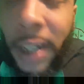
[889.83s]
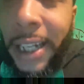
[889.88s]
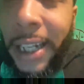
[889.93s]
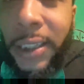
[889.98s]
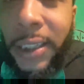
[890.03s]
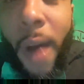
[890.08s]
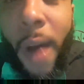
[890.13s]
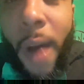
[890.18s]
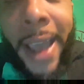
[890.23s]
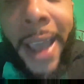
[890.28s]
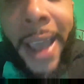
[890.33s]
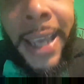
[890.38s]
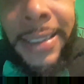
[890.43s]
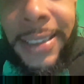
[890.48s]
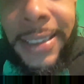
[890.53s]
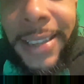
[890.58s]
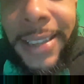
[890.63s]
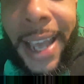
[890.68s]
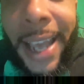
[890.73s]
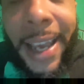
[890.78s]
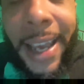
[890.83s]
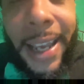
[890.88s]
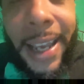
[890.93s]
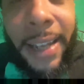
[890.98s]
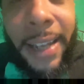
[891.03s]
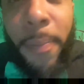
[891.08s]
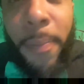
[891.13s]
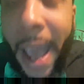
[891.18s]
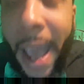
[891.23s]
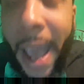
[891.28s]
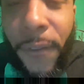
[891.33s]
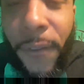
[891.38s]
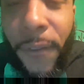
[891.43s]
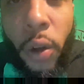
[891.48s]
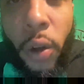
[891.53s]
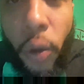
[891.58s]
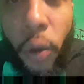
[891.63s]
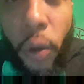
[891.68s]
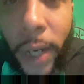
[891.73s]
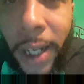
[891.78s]
That's why he said in
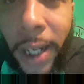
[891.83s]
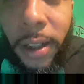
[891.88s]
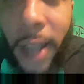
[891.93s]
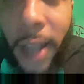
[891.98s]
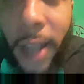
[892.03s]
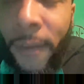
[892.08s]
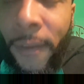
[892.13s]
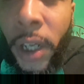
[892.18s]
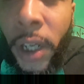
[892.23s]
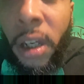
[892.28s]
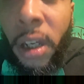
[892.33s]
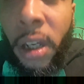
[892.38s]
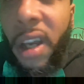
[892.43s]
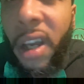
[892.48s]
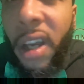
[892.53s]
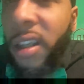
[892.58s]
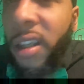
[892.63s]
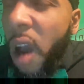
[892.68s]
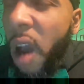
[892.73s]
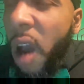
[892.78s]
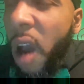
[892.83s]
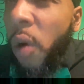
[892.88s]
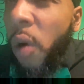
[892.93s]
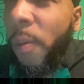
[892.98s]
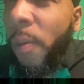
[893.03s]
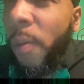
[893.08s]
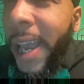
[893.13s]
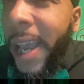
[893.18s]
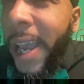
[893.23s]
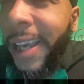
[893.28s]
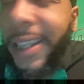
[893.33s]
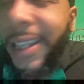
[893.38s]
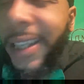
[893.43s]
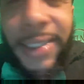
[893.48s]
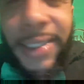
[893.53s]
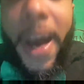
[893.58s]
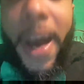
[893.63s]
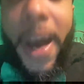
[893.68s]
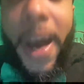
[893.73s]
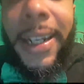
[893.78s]
Matthew 3:11, Yo, man, it's
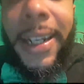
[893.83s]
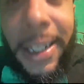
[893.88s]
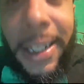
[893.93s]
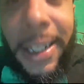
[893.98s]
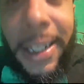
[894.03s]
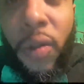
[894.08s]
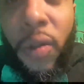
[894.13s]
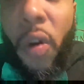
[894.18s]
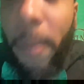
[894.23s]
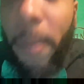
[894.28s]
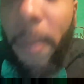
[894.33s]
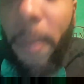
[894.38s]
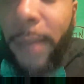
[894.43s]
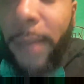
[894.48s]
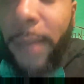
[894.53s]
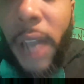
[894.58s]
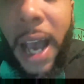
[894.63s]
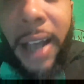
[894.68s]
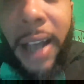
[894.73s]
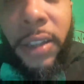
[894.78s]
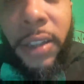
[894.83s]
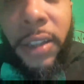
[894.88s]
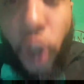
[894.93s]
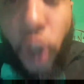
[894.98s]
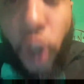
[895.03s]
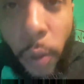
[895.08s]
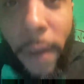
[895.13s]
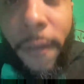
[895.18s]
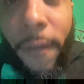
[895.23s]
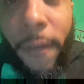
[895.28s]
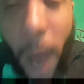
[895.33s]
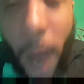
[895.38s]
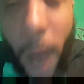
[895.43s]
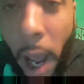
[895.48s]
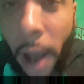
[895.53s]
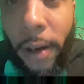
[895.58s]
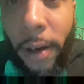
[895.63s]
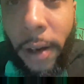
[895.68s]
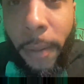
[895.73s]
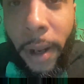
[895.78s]
somebody that's going to baptize you with
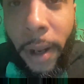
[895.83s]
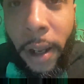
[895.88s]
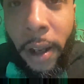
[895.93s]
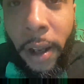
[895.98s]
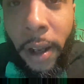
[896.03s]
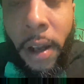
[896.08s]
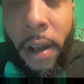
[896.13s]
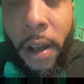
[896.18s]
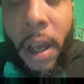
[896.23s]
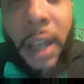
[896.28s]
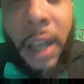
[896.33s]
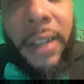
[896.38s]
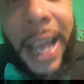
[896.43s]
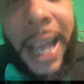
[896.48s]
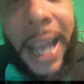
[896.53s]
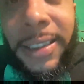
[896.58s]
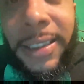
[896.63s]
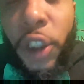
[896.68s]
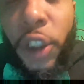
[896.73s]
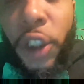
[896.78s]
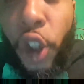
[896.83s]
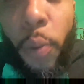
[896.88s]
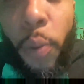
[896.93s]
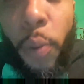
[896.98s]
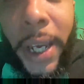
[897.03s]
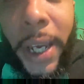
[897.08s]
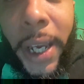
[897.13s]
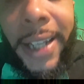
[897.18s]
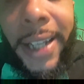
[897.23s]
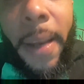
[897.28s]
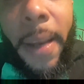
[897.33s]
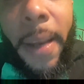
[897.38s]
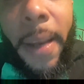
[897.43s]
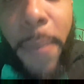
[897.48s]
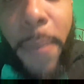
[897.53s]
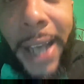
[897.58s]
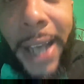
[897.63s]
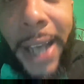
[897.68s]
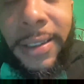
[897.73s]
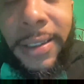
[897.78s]
fire, man. That's you being your
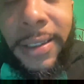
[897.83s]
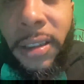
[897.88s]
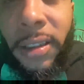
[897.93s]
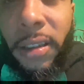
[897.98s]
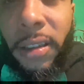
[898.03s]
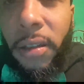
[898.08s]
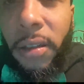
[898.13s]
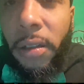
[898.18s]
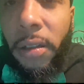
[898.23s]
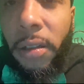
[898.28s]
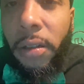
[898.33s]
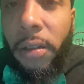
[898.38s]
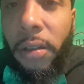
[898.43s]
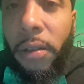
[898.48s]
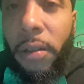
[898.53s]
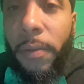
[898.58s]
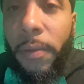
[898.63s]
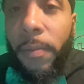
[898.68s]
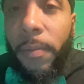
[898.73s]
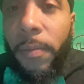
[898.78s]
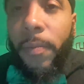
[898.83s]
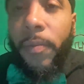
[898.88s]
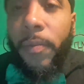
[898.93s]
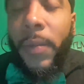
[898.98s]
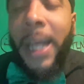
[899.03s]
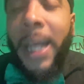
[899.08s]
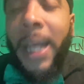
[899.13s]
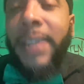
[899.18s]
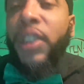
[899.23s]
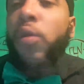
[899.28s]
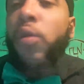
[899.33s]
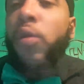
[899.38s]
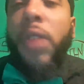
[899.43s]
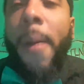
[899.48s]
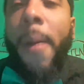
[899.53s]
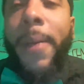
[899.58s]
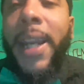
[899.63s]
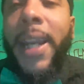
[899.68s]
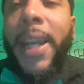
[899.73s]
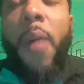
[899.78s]
best. That's you
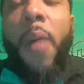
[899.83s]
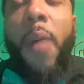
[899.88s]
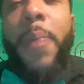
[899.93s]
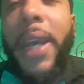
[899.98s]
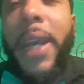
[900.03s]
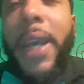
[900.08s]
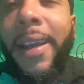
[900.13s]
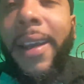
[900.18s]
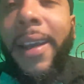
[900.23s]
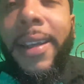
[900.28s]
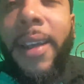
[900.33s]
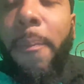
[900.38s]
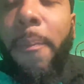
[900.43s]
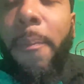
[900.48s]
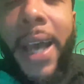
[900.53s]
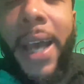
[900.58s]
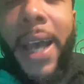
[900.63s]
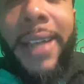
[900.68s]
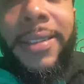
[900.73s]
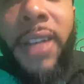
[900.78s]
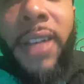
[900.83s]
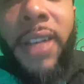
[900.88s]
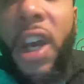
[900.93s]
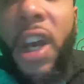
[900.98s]
coming out being your best.